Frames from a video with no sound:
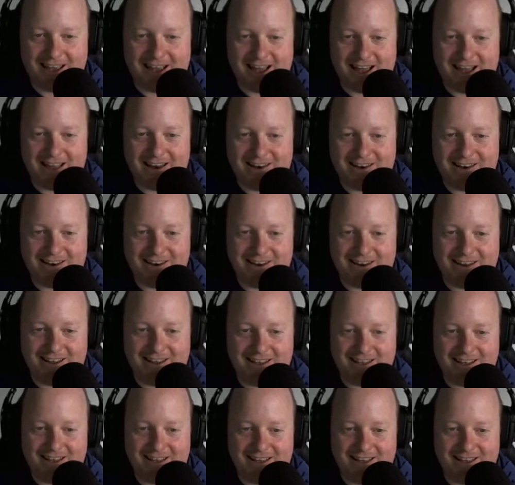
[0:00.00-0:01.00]

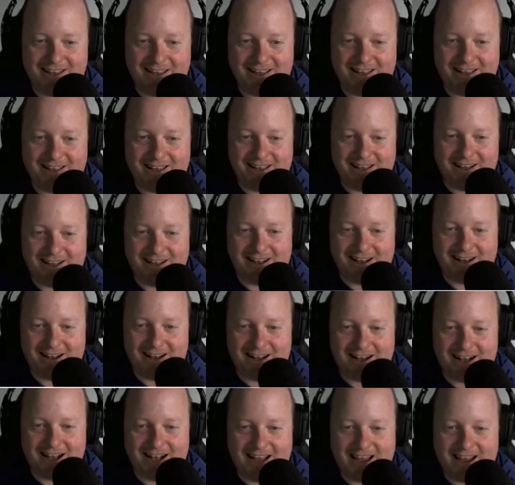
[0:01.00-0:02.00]

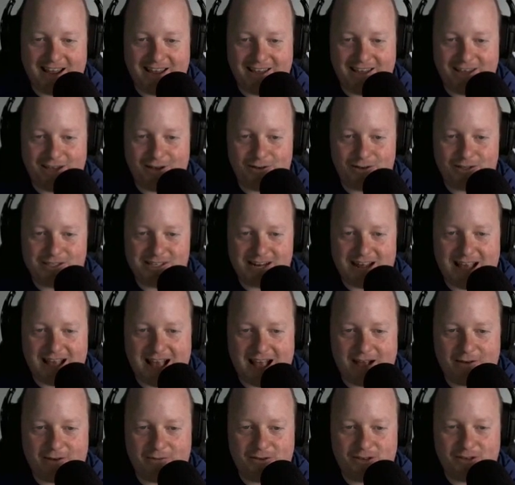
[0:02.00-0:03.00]
But I used to
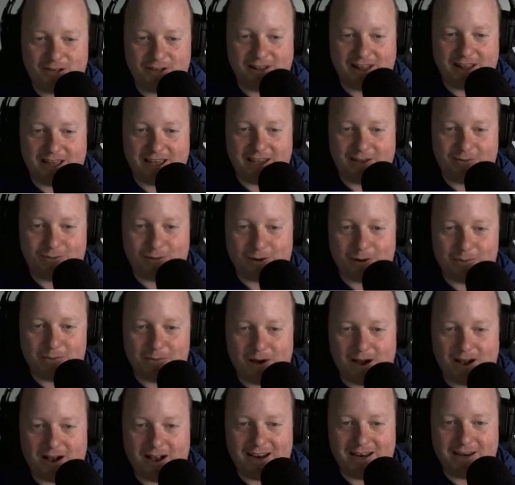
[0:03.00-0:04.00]
have to like
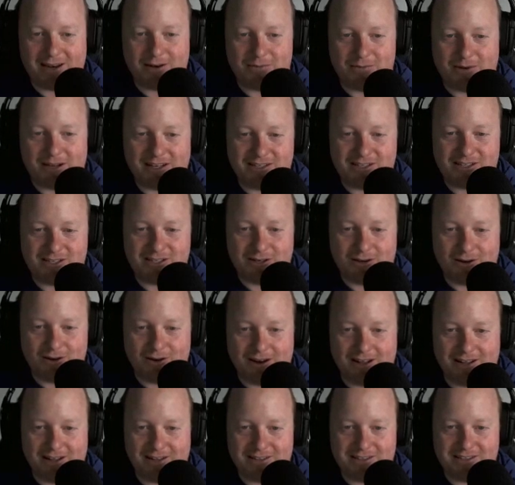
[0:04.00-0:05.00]
remind my
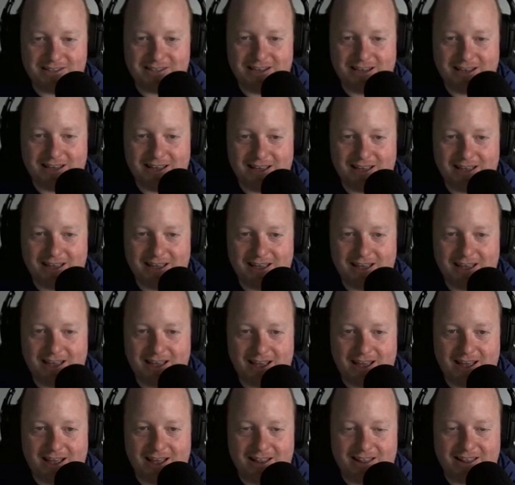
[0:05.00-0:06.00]
students,
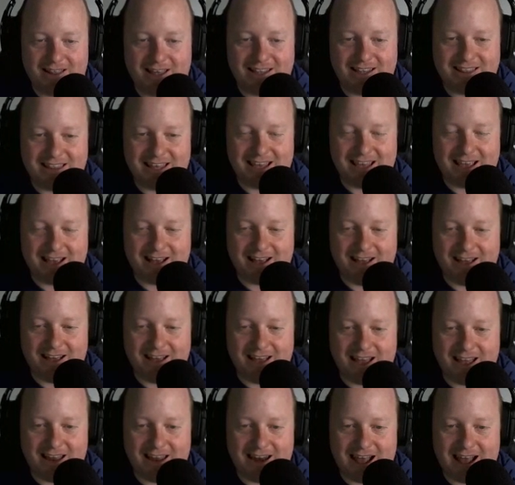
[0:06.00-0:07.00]
like
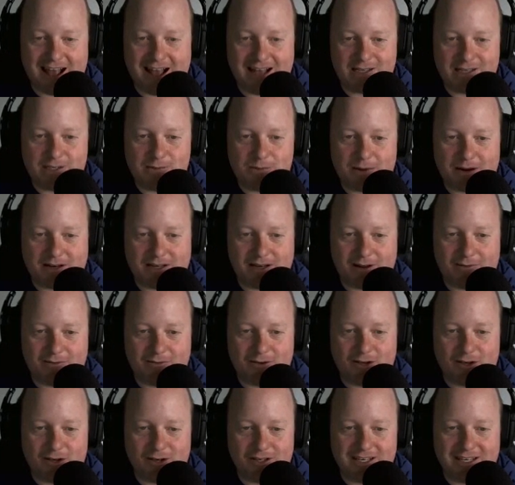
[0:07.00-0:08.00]
an aspect
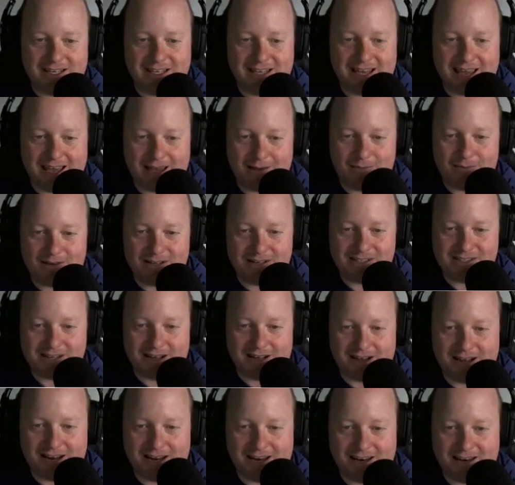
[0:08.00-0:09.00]
of good game
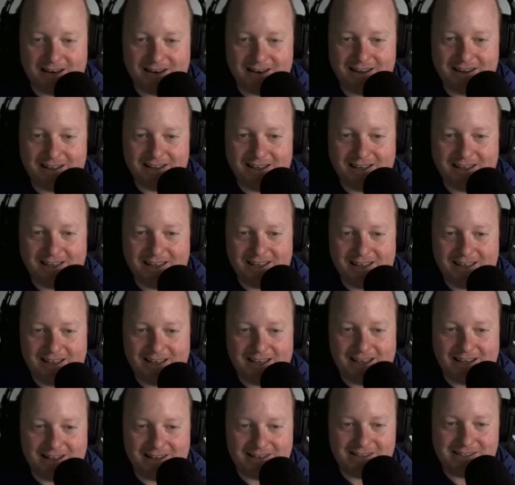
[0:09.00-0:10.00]
design
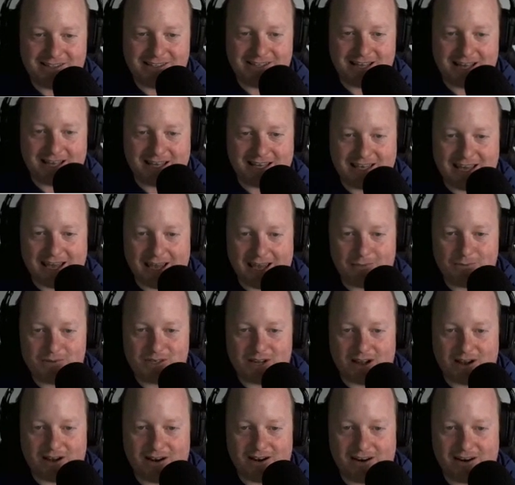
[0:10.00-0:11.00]
is that
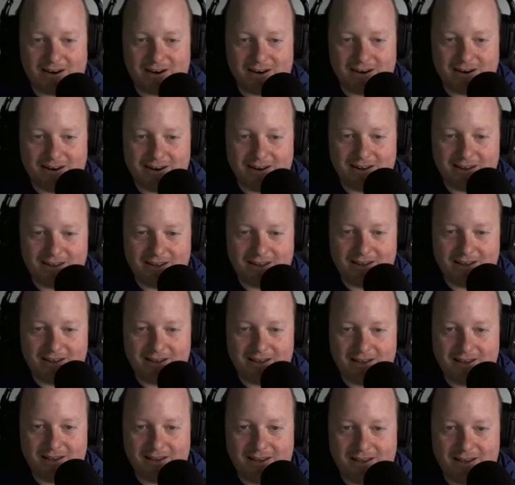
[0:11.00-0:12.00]
games are
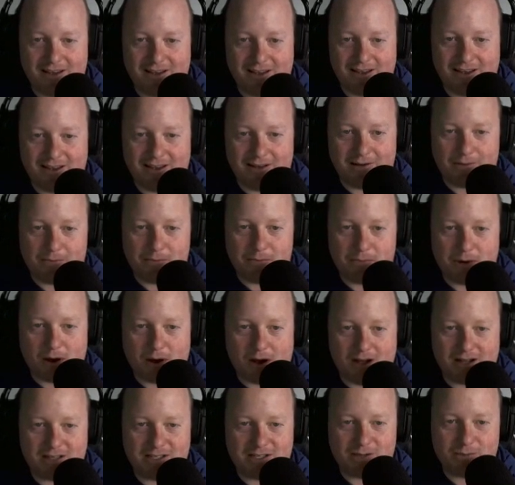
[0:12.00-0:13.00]

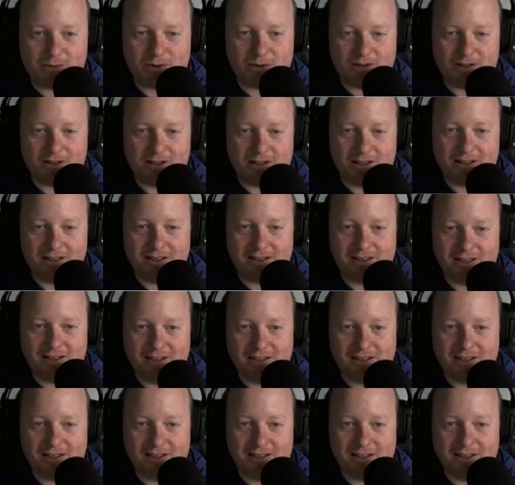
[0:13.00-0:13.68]
possible.